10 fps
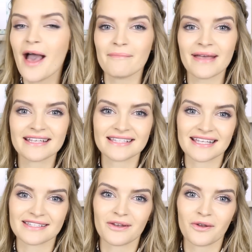makes
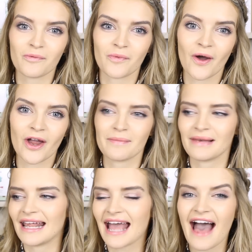things a lot more
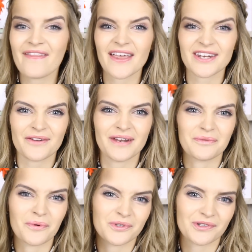homely, and they don't need
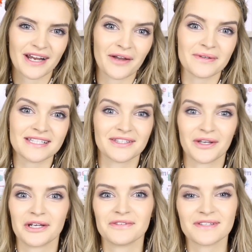watering, which is
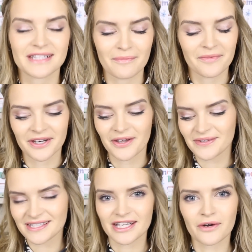good for someone who
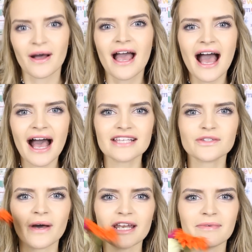still has
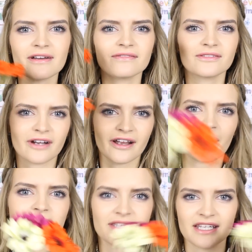quite a bit of growing
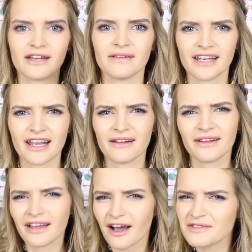up to do, and, you know,
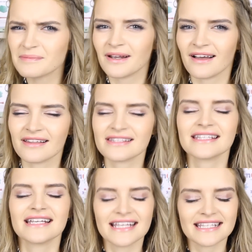looking after plants,